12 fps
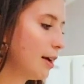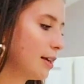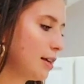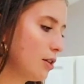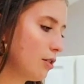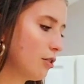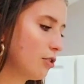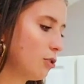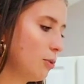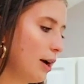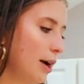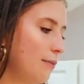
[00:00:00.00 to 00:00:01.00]
Here
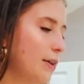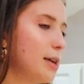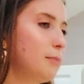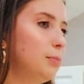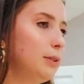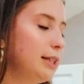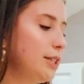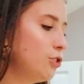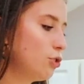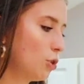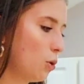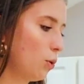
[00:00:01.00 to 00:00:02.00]
you have a
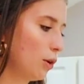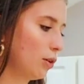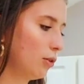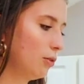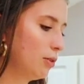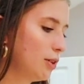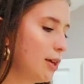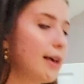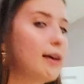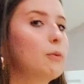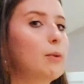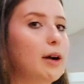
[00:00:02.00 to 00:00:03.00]
bleached coral
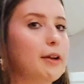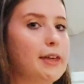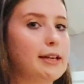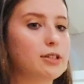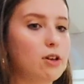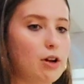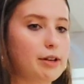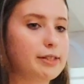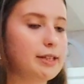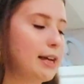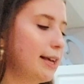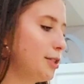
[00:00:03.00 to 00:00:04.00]
where that
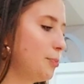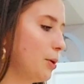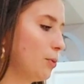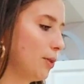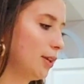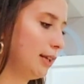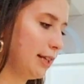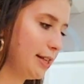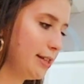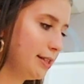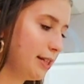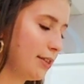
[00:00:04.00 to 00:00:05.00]
toxin has been
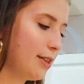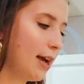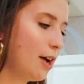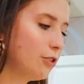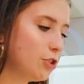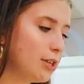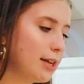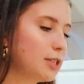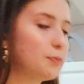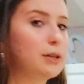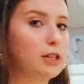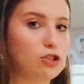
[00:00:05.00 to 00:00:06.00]
released and the algae
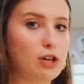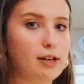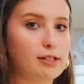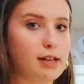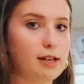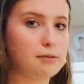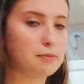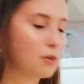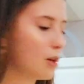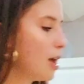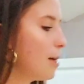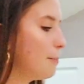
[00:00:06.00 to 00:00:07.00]
has been ejected.
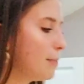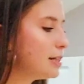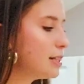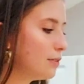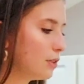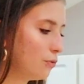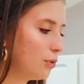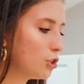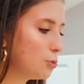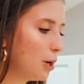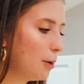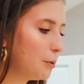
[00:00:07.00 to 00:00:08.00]
Many of the
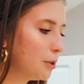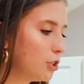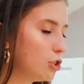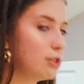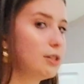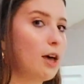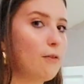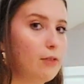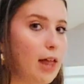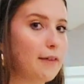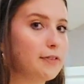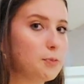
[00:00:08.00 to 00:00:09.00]
fish populations have
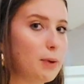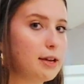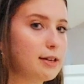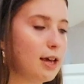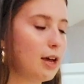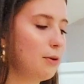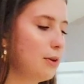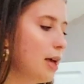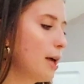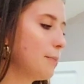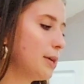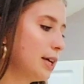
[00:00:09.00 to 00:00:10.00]
left by now
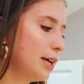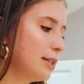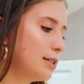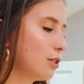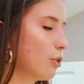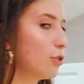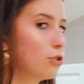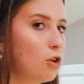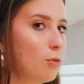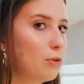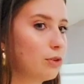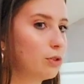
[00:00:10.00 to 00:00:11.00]
because there are
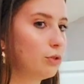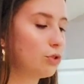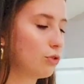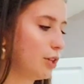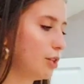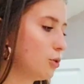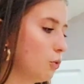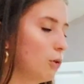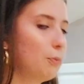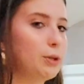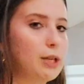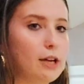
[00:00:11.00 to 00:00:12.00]
no more nutrients
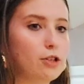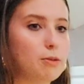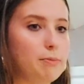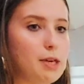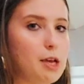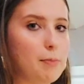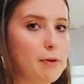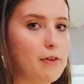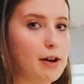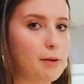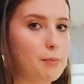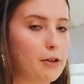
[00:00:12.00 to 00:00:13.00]
or protection being
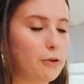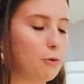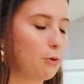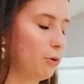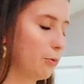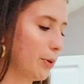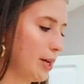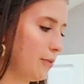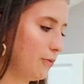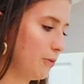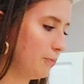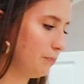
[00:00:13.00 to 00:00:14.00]
provided by the coral reef.